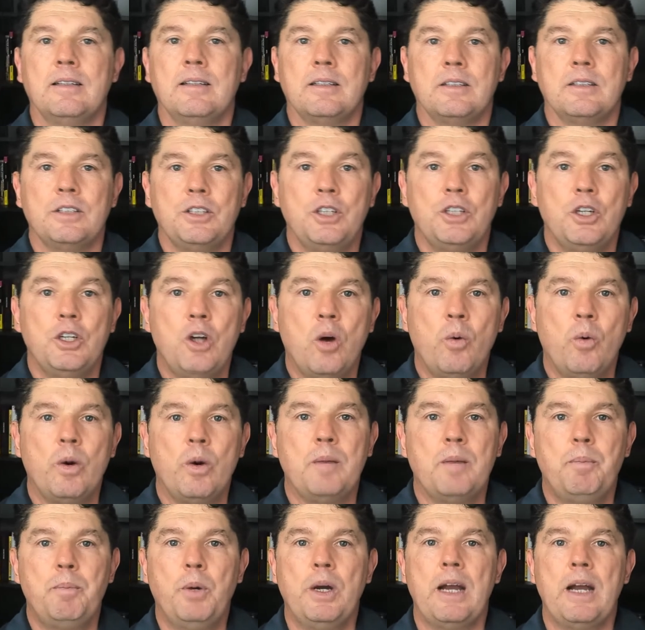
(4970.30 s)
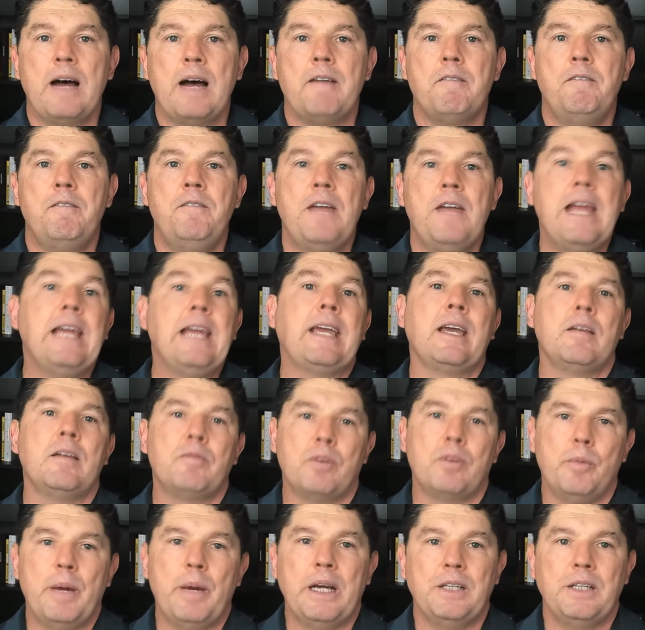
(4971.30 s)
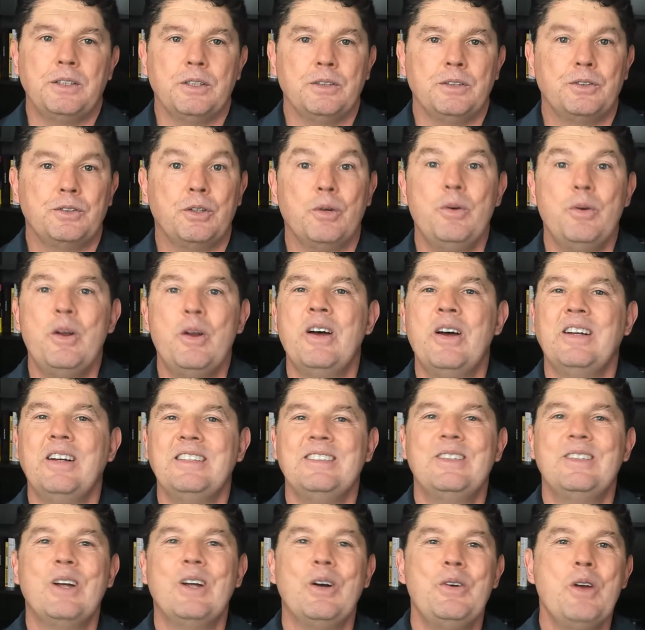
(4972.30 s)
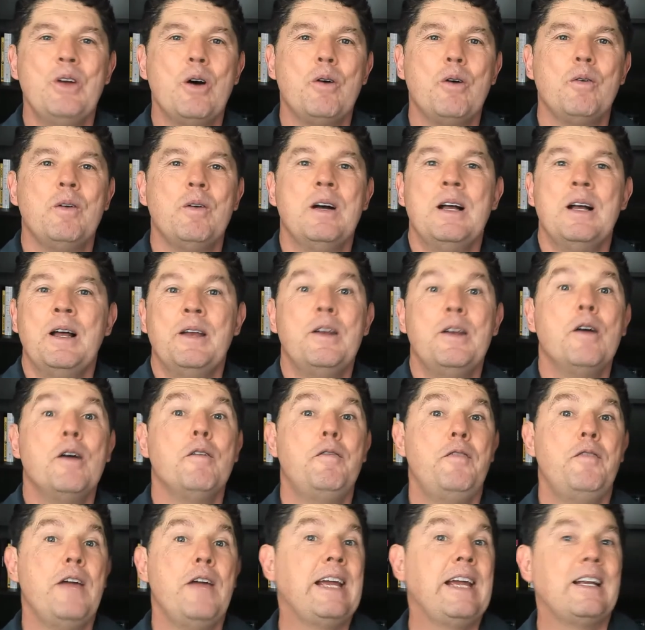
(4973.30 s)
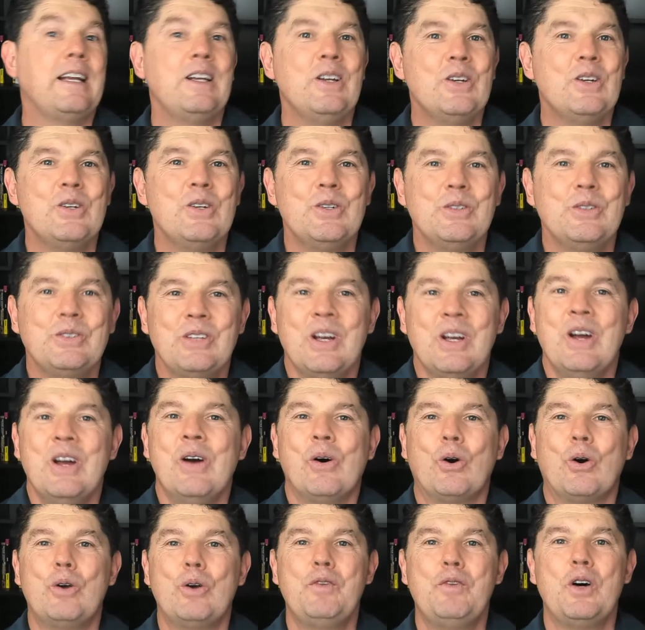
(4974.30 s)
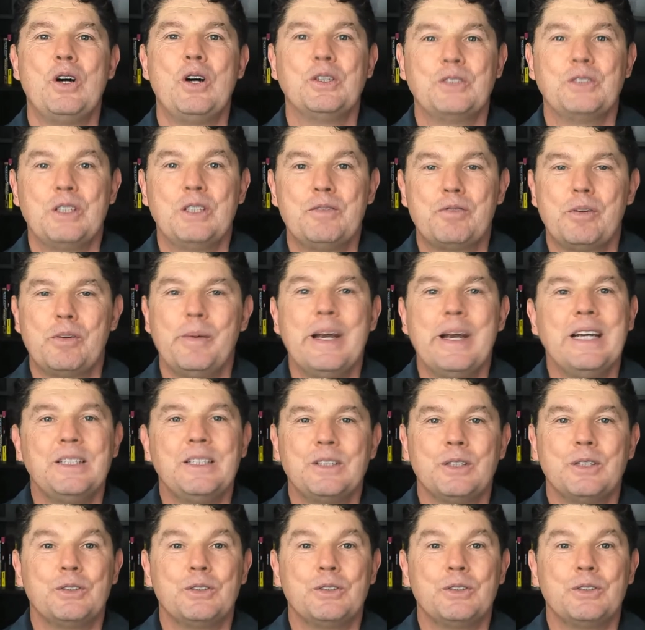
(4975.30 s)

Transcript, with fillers: you don't want to put out fake information. So no, no, no fake news or false information.